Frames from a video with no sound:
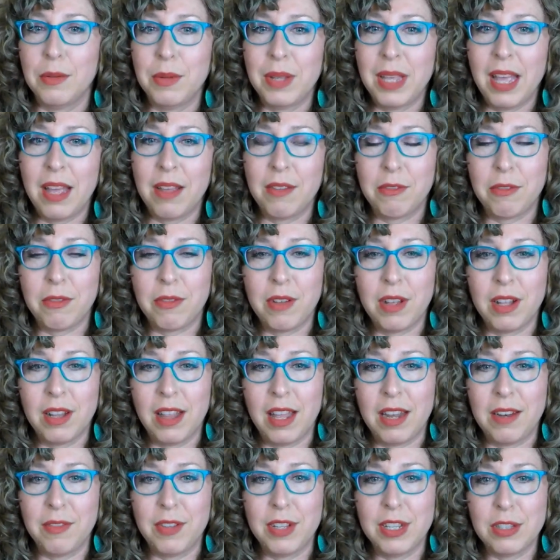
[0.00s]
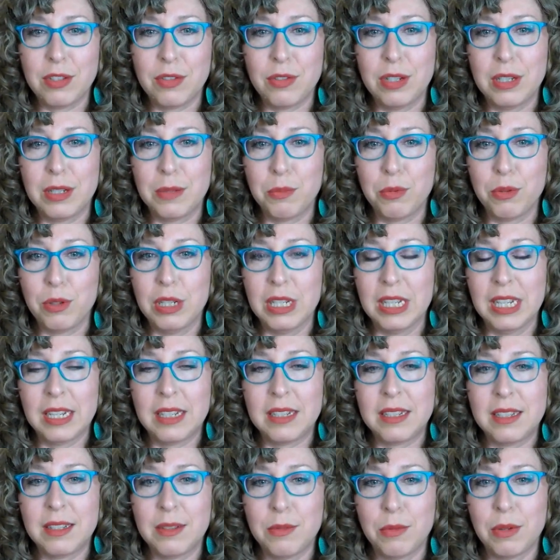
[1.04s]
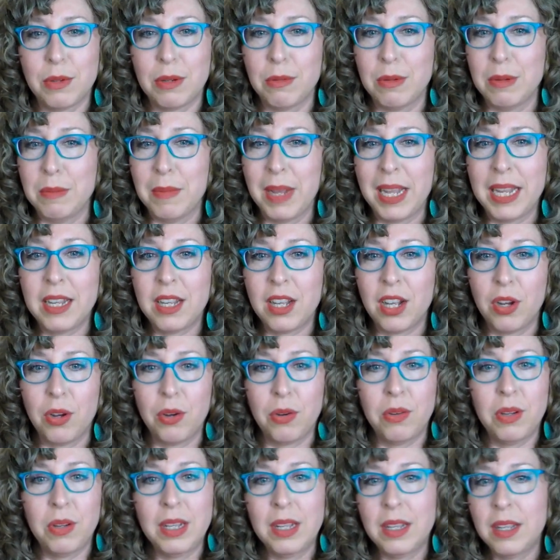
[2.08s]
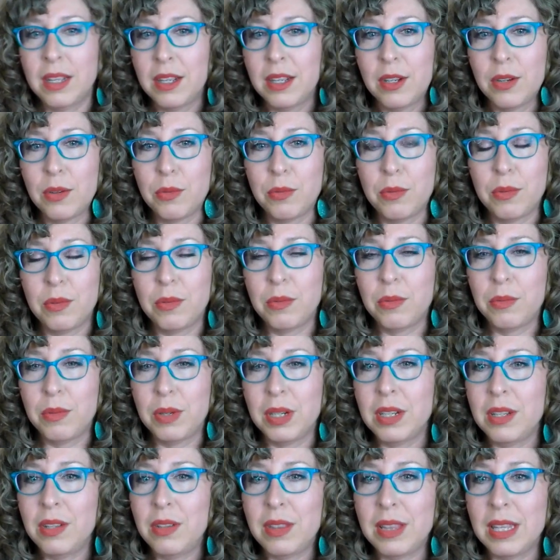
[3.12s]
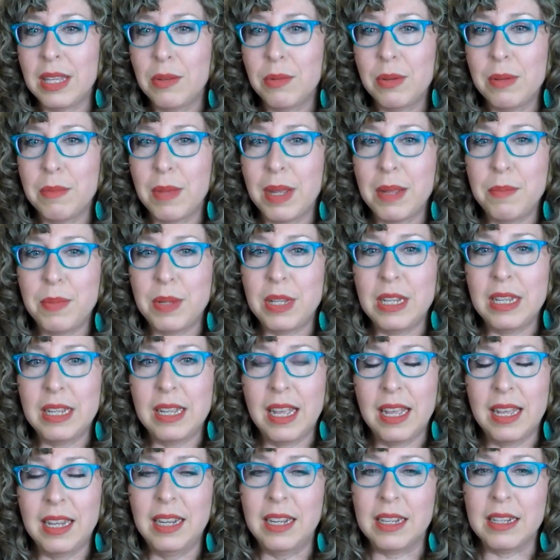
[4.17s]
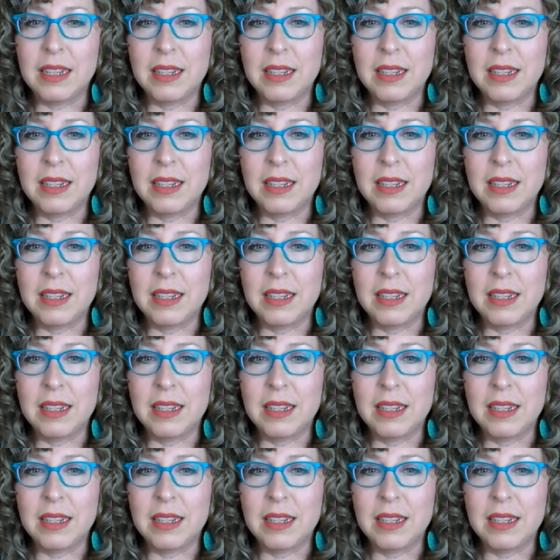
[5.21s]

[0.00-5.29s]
We have a lot of history to predict where we might go. Where do you think we mm. might be headed?